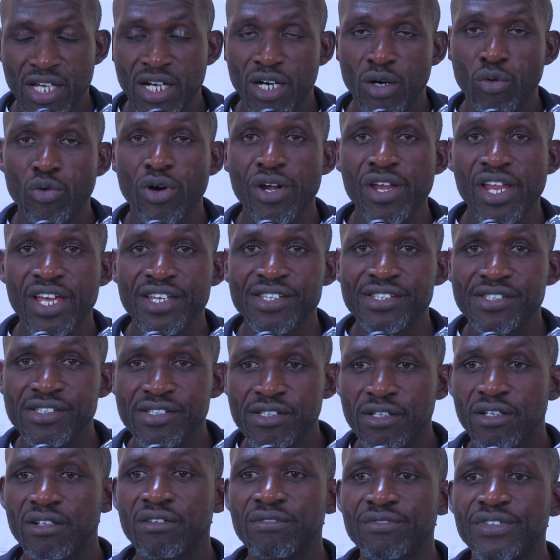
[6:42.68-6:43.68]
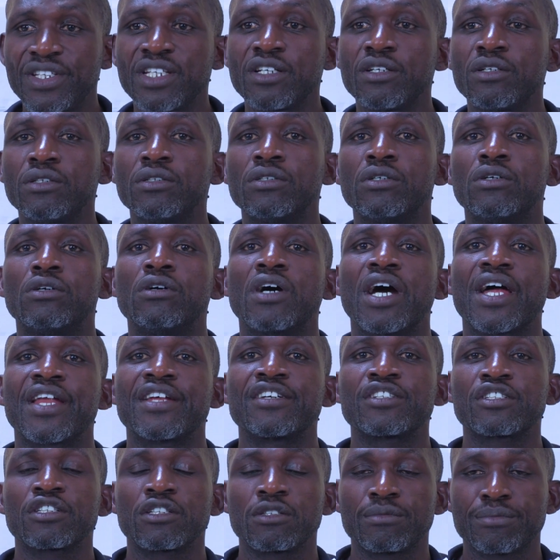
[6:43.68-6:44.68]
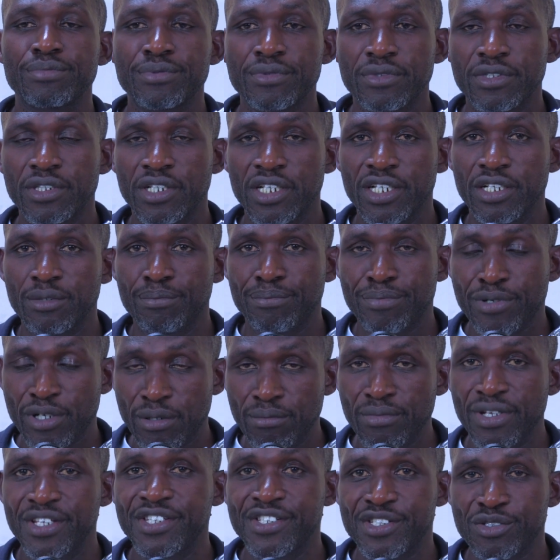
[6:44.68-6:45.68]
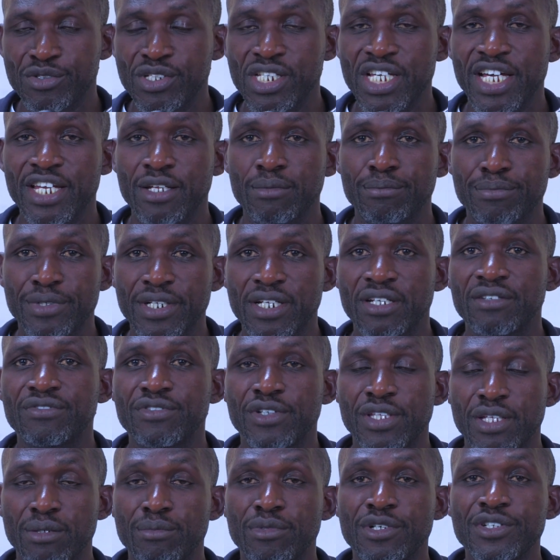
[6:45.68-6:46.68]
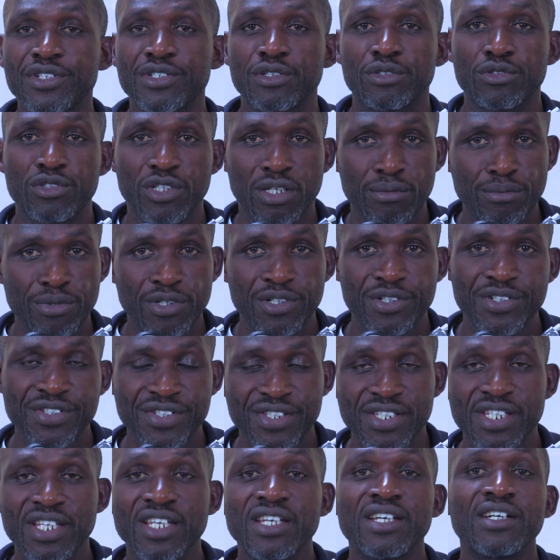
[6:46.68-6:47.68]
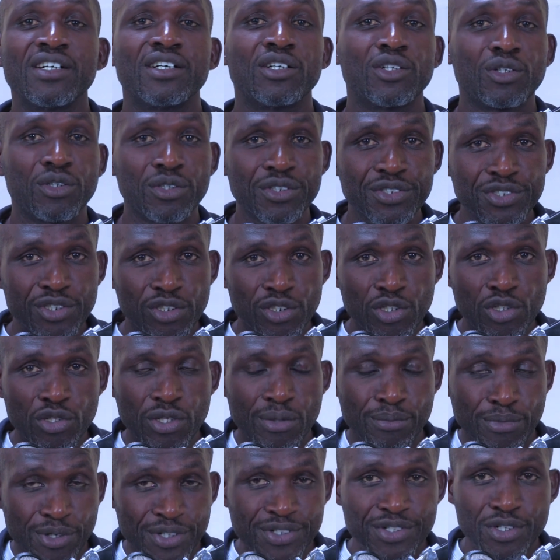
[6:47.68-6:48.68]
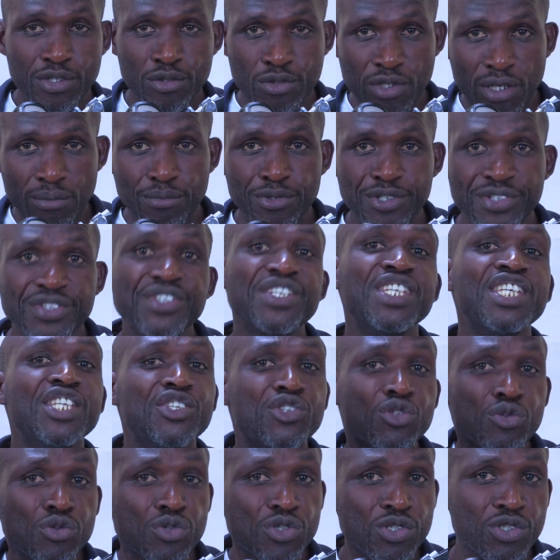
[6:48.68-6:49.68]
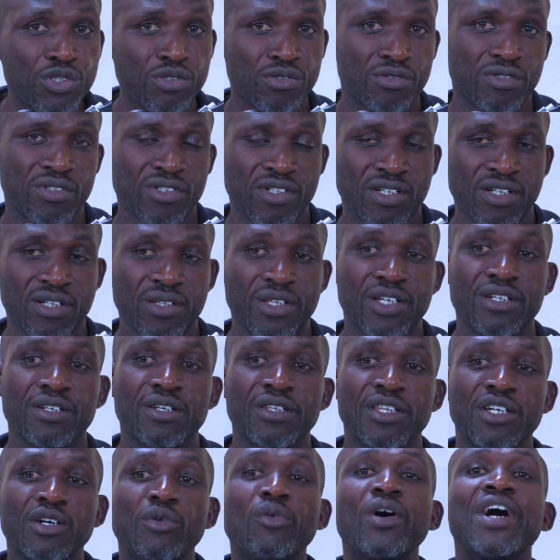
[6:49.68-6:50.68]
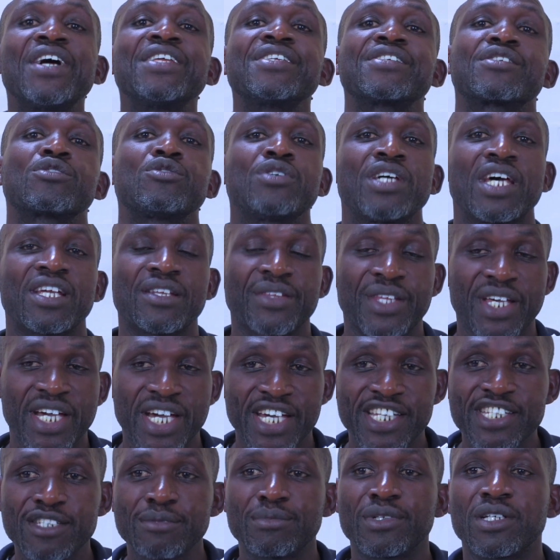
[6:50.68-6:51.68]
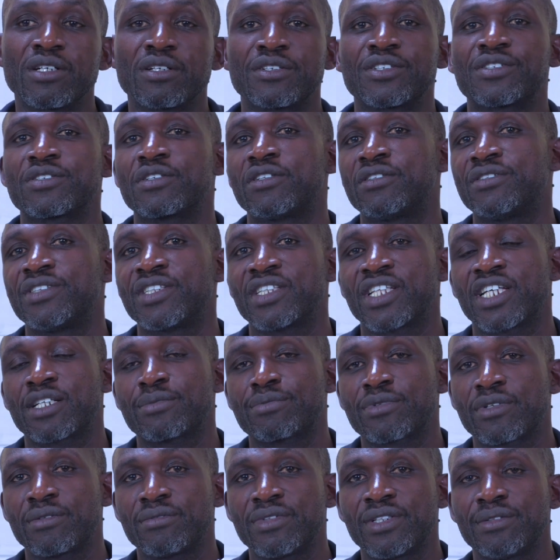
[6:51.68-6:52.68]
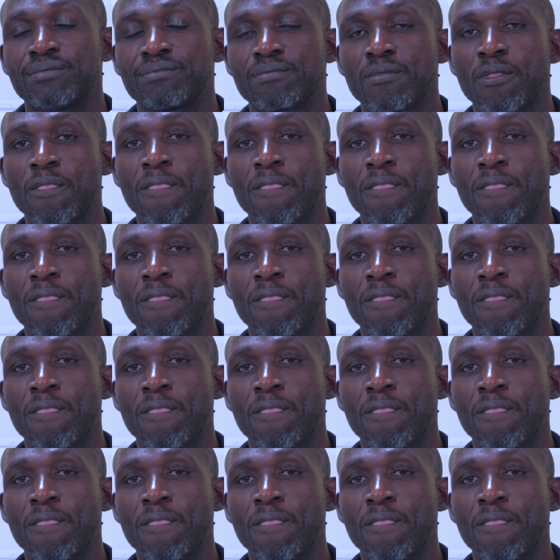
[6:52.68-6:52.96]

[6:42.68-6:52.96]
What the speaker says: When you're solving organizational problems which are important for the boss of your boss, also the boss of your boss need to know that are the ones who are the hard to be solving that problem.